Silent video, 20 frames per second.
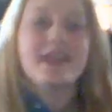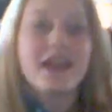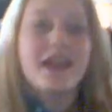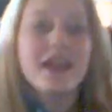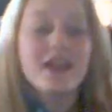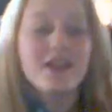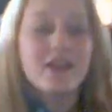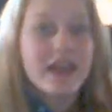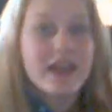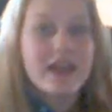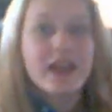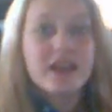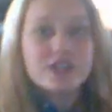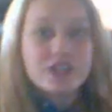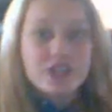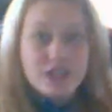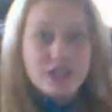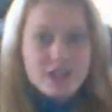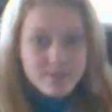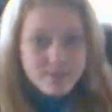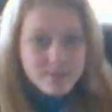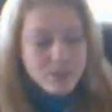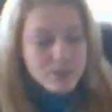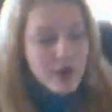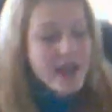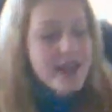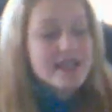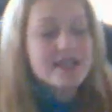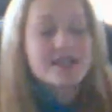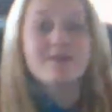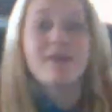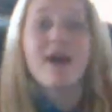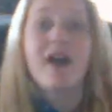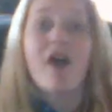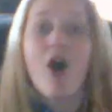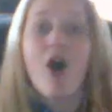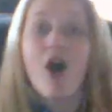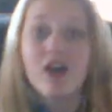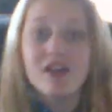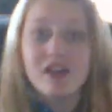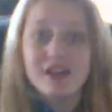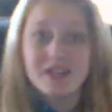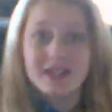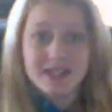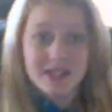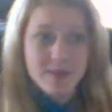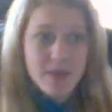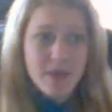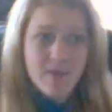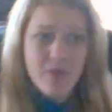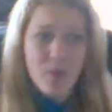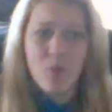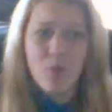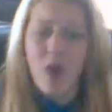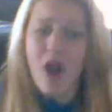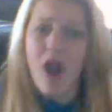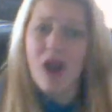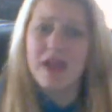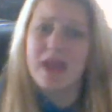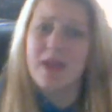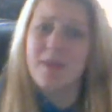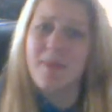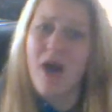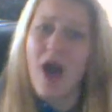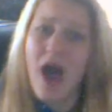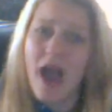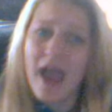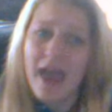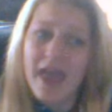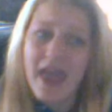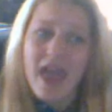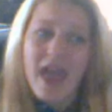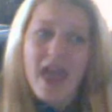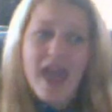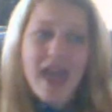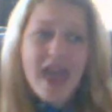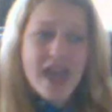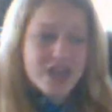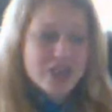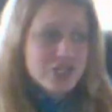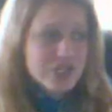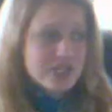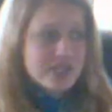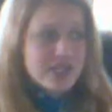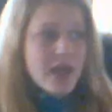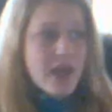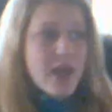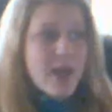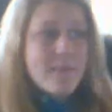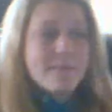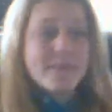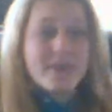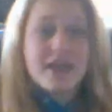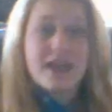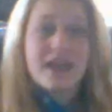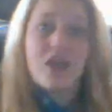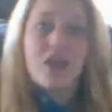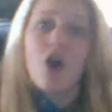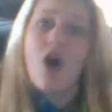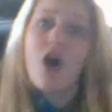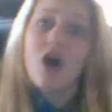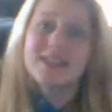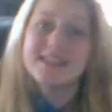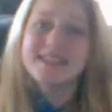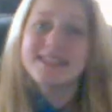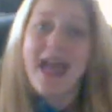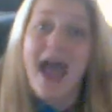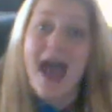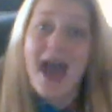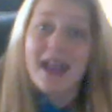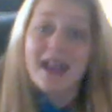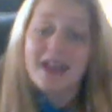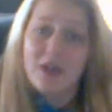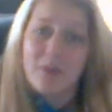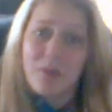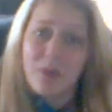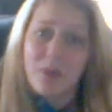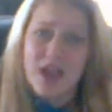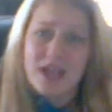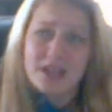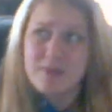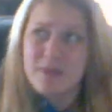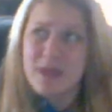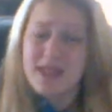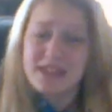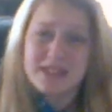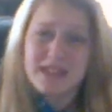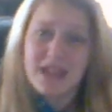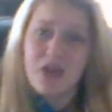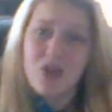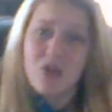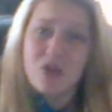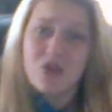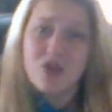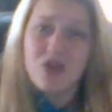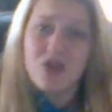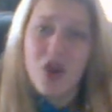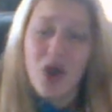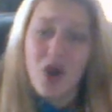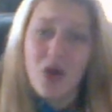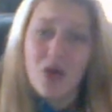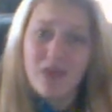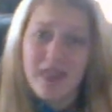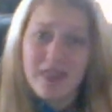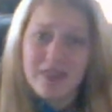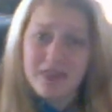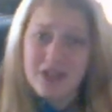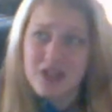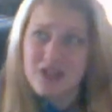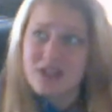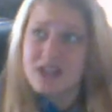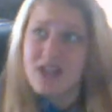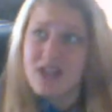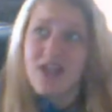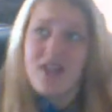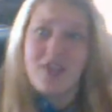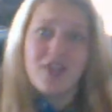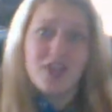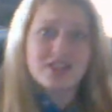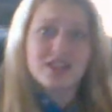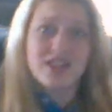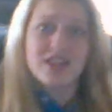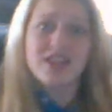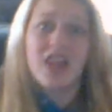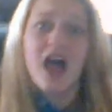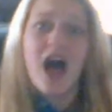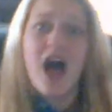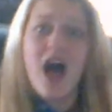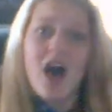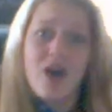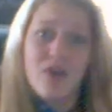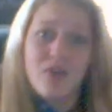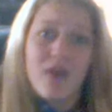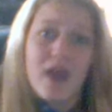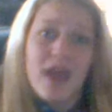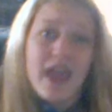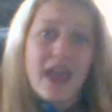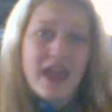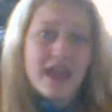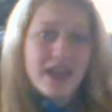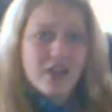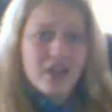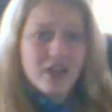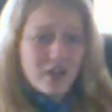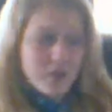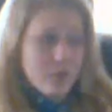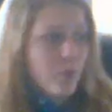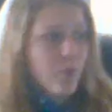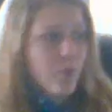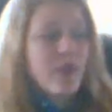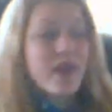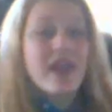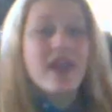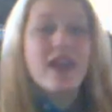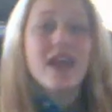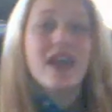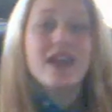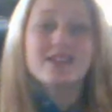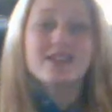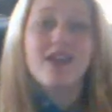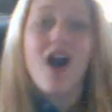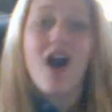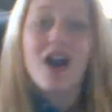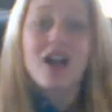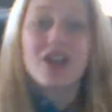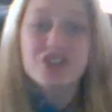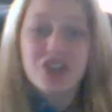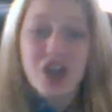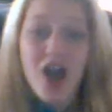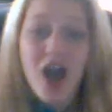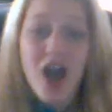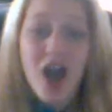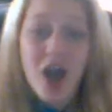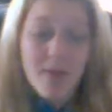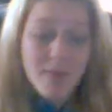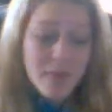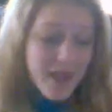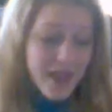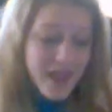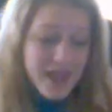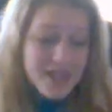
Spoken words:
it just breaks my heart to see people walking by and just being all sad and depressed because they don't know that there's a love, and it's our job